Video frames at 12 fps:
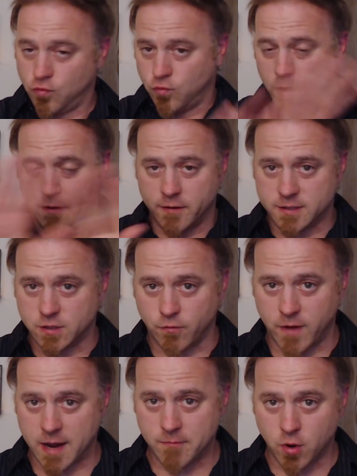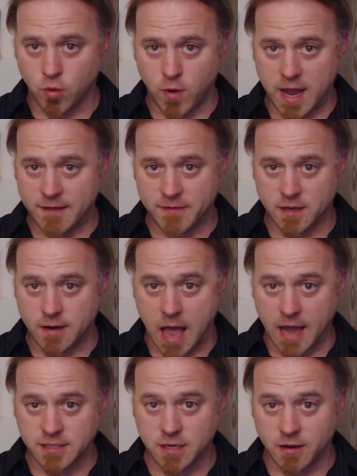whether it's a rainbow wave that
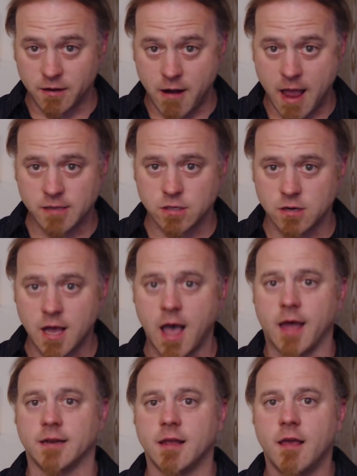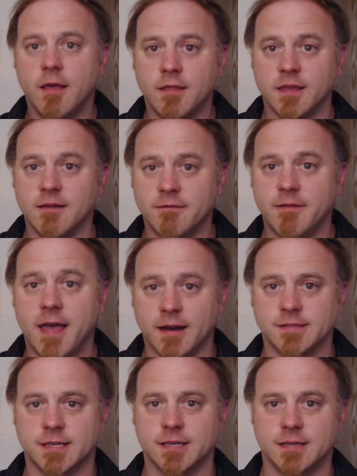knocks you on your ass or not, the event,
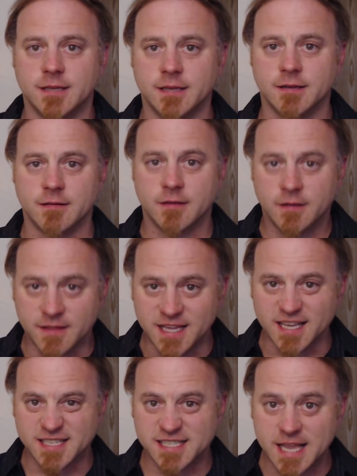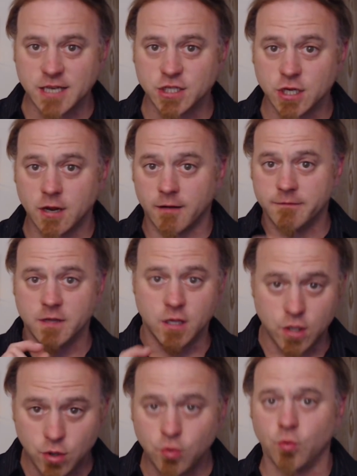the ascension of
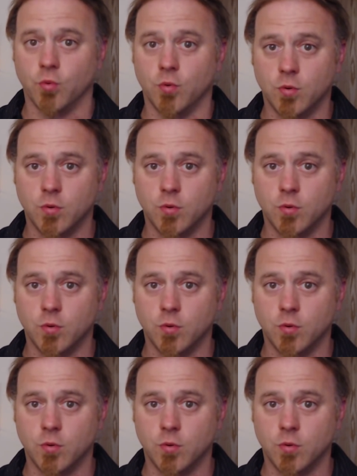you,